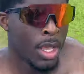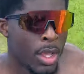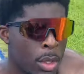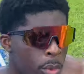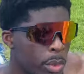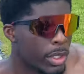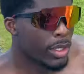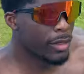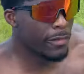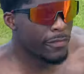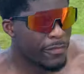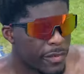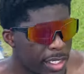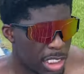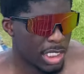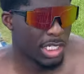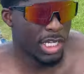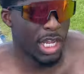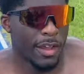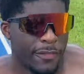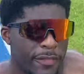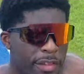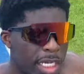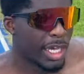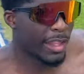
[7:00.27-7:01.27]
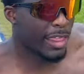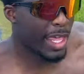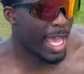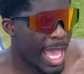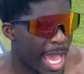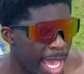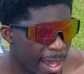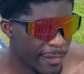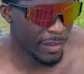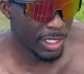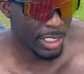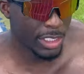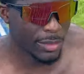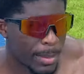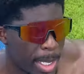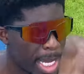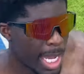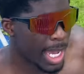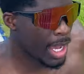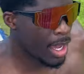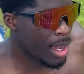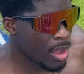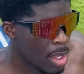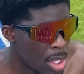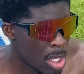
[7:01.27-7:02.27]
we gonna finish off the other half of this
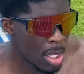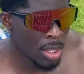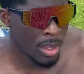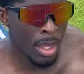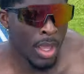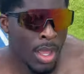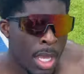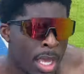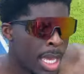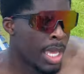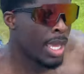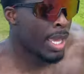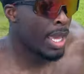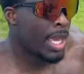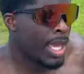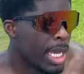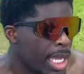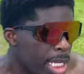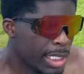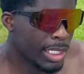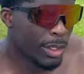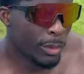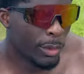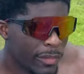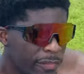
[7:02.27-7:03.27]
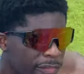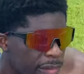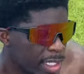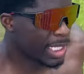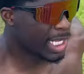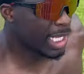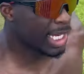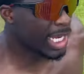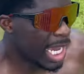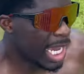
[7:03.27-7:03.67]
mile and then we finna get